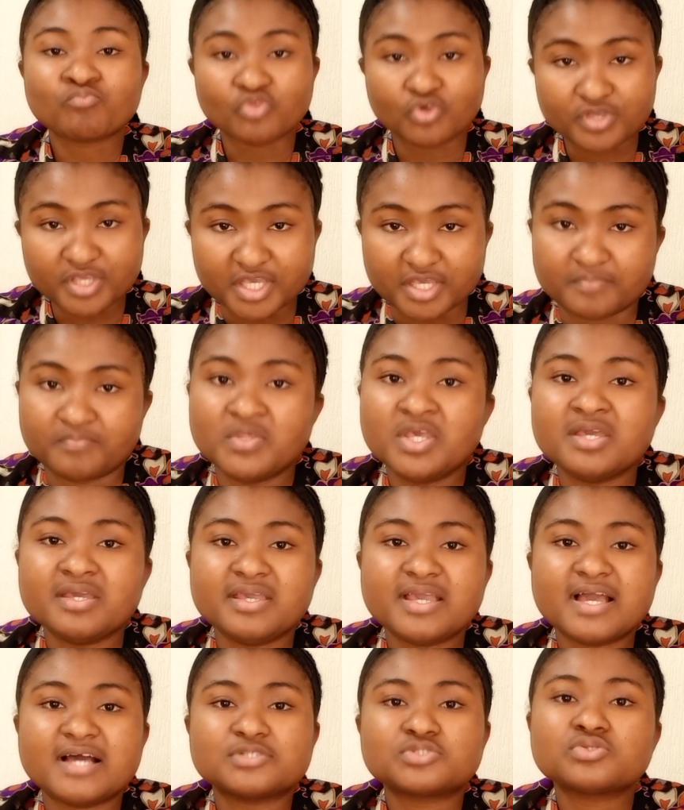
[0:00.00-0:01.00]
Okay,
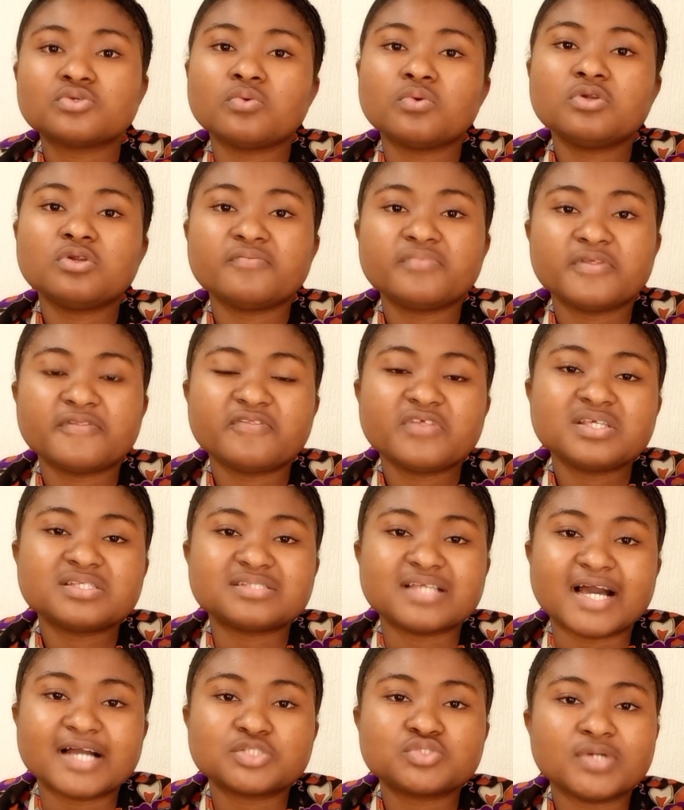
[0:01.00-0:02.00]
yeah, so one of the
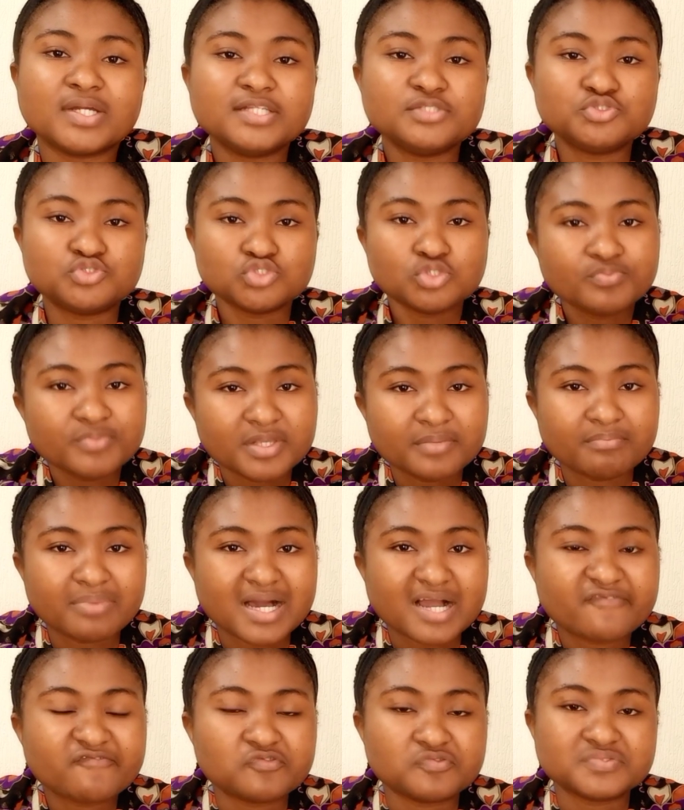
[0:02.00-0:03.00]
things that actually drew me
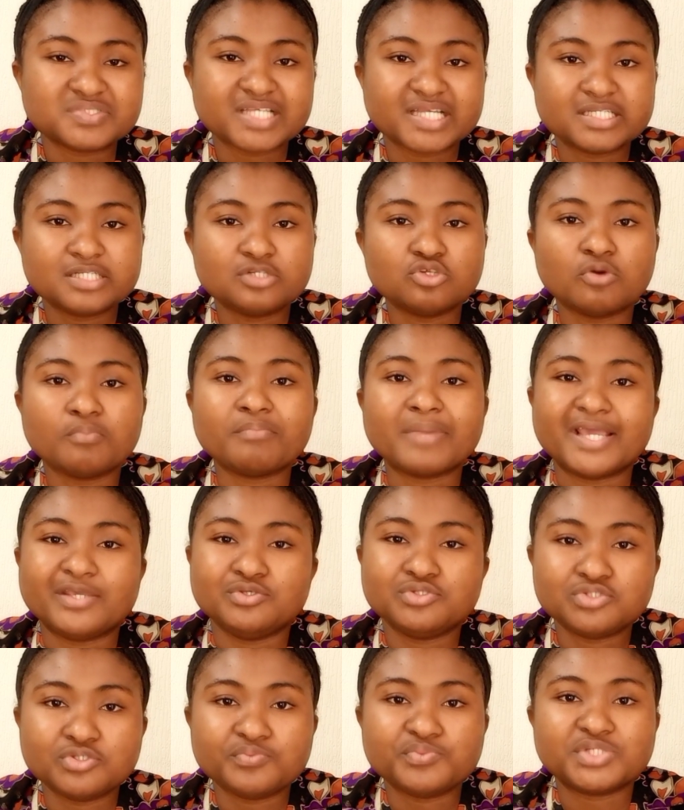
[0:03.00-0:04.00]
back from starting up my
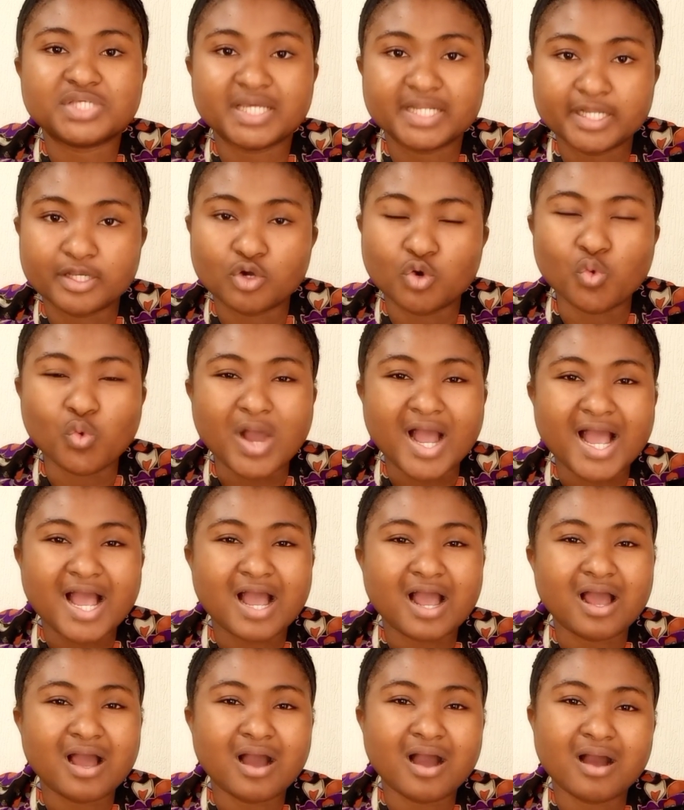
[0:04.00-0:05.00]
YouTube channel,
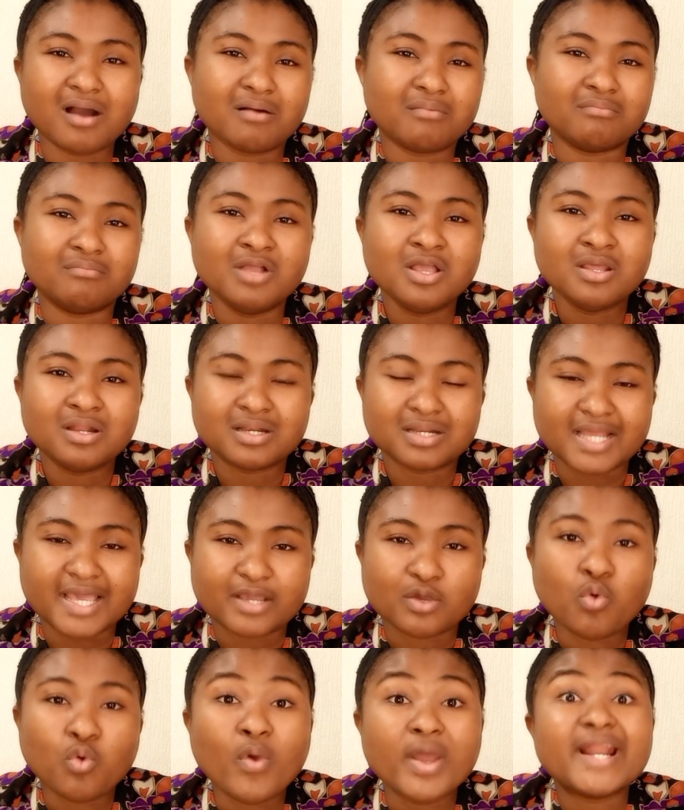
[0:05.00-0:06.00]

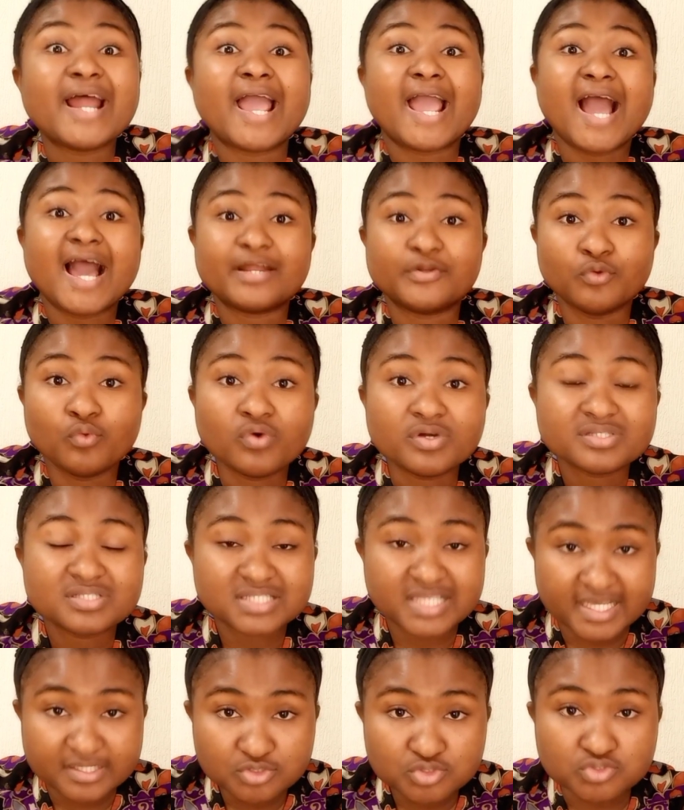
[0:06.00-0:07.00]
when I had
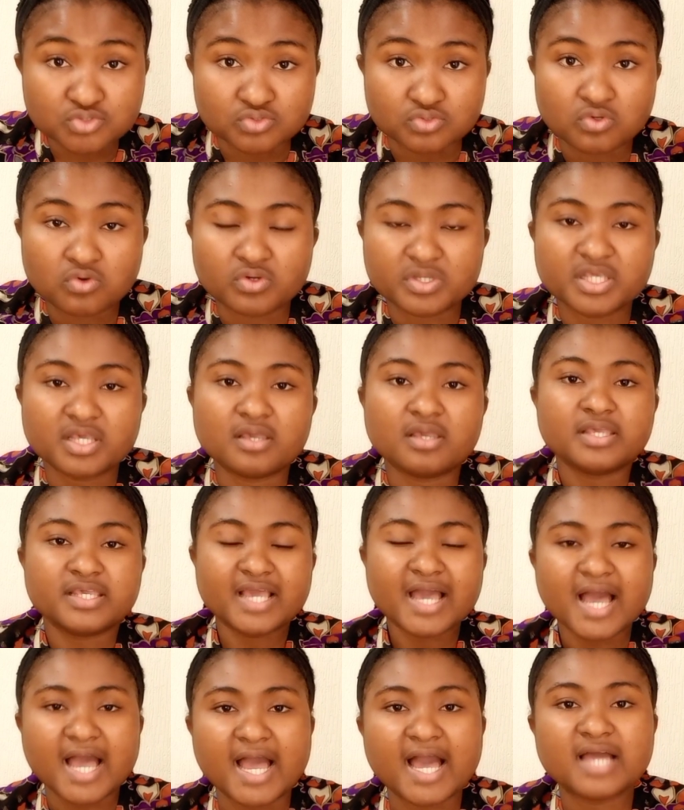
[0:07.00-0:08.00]
wanted to, okay,
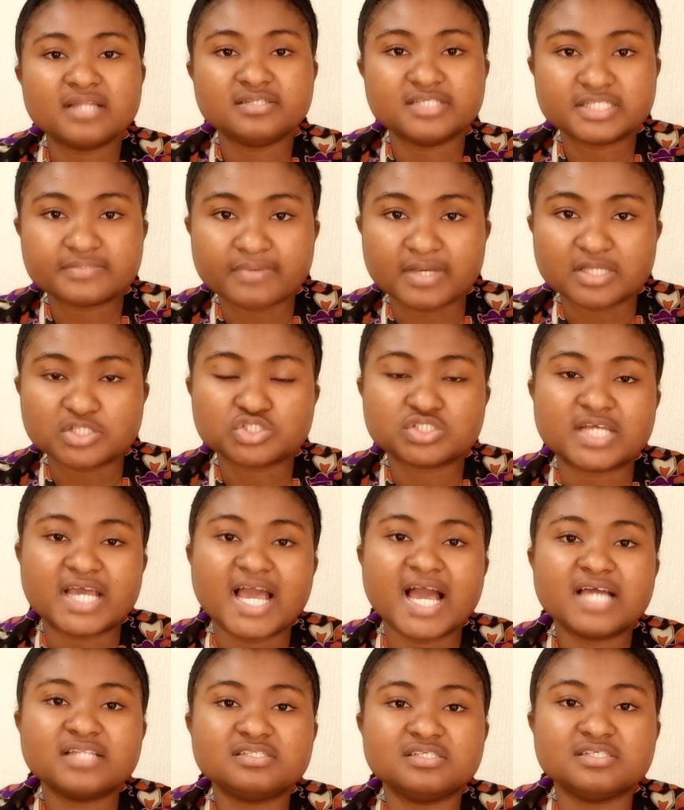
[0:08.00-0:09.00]
yeah, I had this passion, I
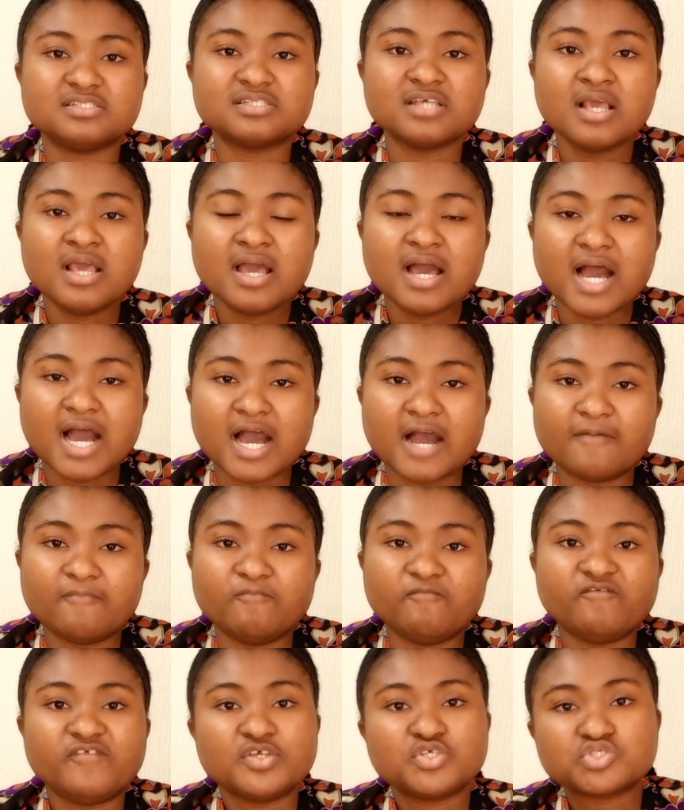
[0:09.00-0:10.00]
had this
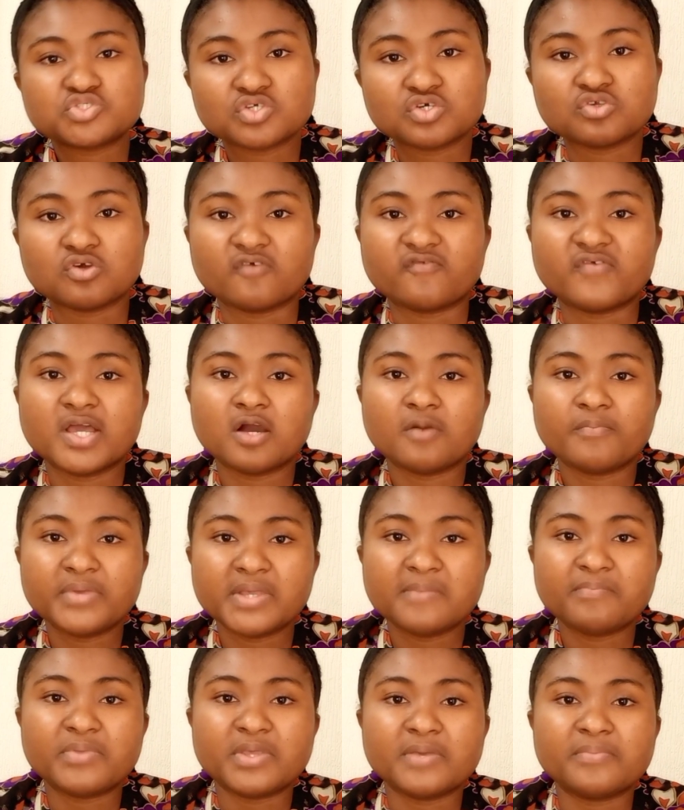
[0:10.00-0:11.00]
vision of
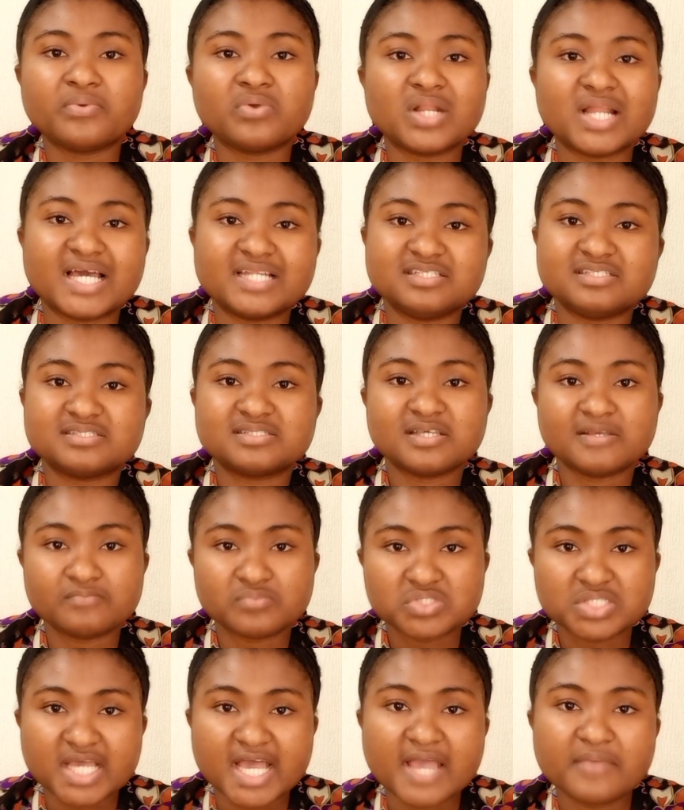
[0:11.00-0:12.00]
helping people at the
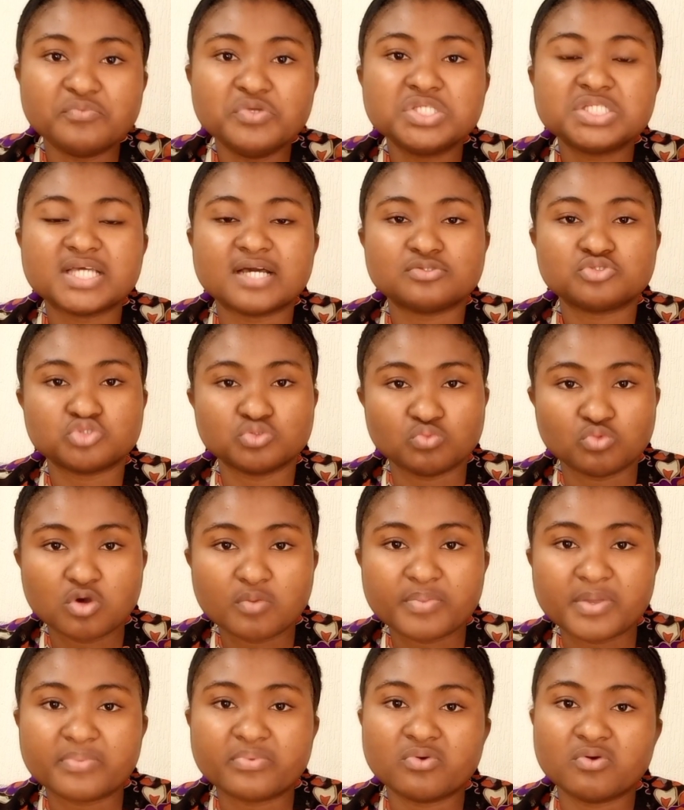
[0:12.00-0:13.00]
same time, reach out to
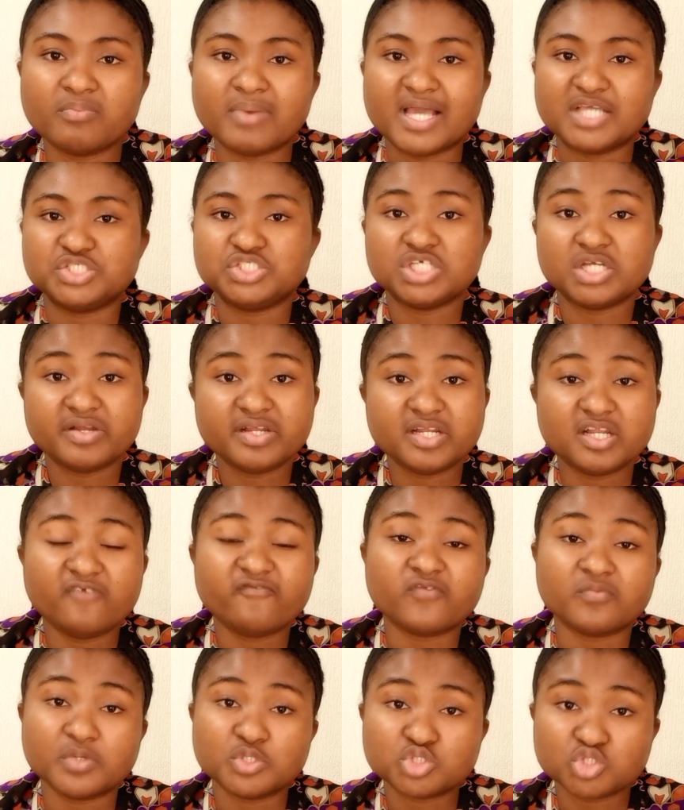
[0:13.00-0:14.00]
more people by sharing
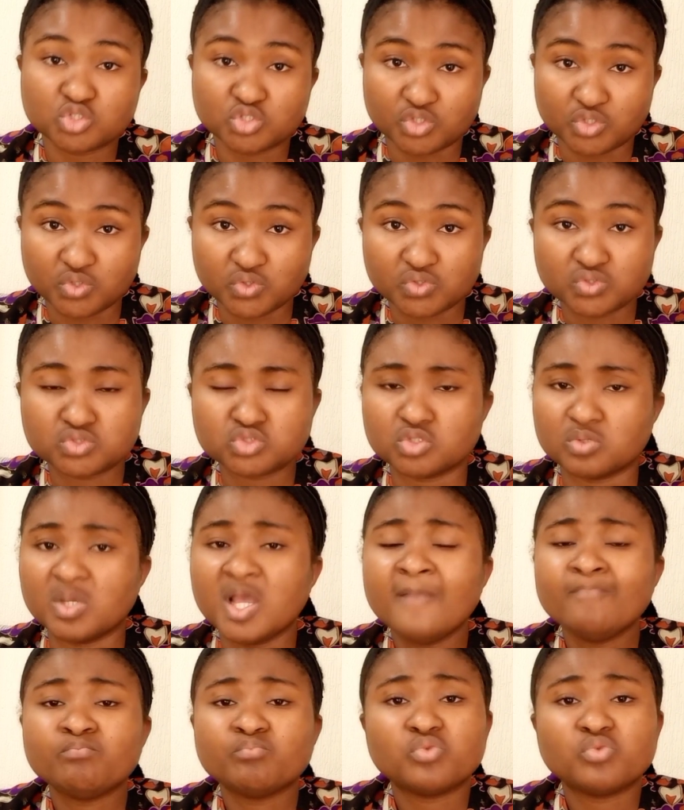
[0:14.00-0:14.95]
information on YouTube.